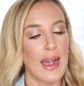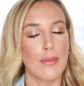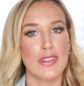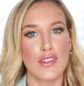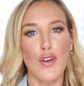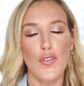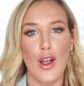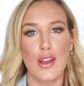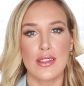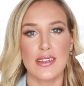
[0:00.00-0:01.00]
Um, but so
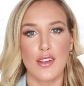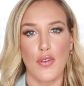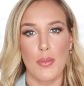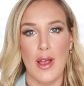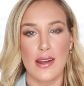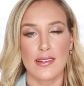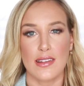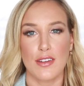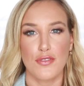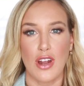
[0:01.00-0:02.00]
far the different products
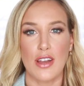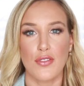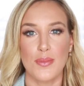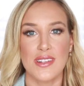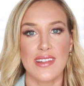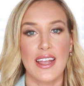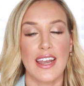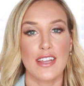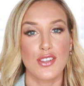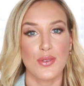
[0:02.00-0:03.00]
that I've tried from this line
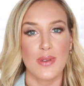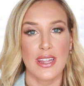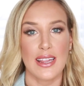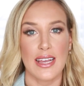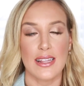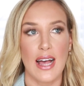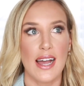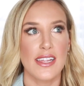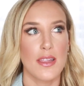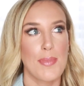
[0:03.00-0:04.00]
I do really like a
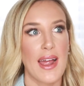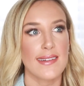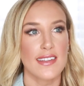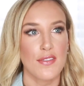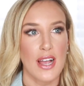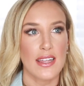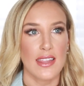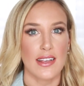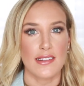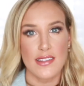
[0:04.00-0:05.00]
lot. In the past I've got gotten
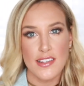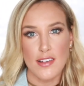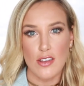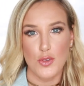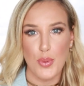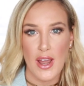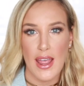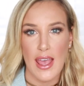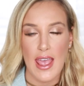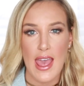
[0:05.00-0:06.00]
like a sea salt
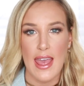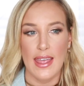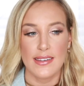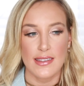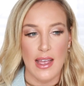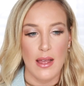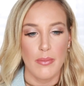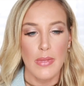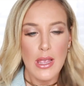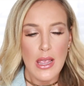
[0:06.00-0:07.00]
spray and
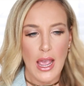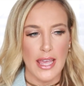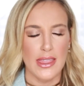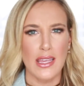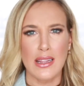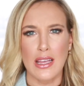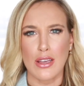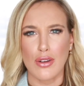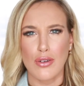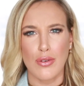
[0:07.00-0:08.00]
um, I think like
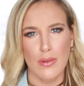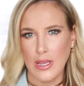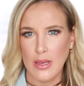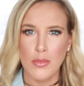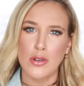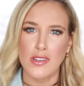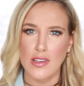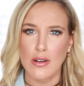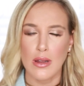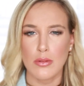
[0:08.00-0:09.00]
a cream or
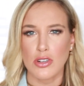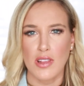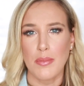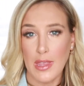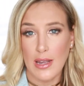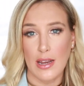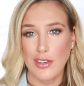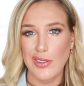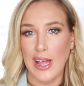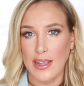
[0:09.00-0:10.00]
serum or something and I
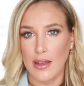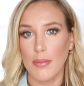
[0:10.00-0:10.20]
do like them.